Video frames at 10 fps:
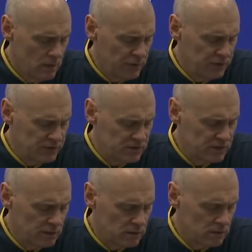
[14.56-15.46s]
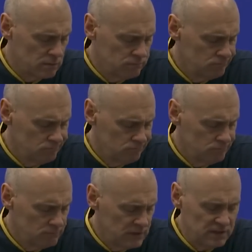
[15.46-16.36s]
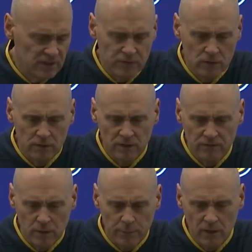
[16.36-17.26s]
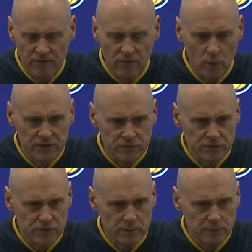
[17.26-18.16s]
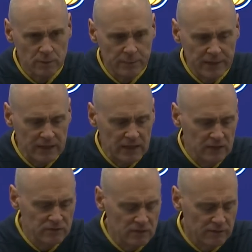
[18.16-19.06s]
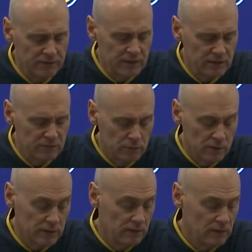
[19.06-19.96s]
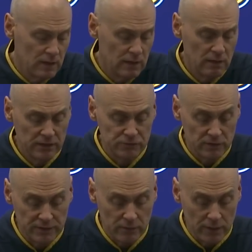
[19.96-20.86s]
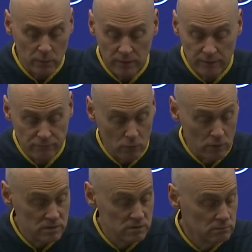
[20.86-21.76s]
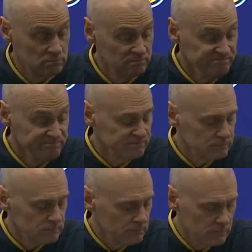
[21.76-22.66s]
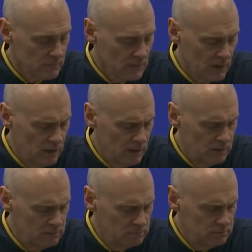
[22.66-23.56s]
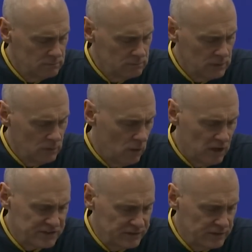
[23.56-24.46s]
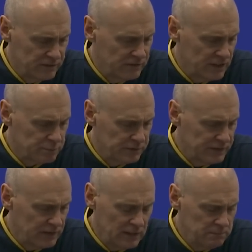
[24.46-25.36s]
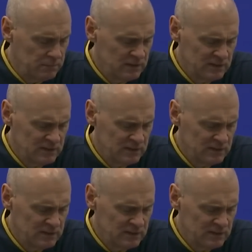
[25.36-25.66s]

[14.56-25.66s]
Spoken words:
when you consider the difficulty of coming off a Western trip, come back east and everything, it's really a great win for us. You know, Washington's a desperate team.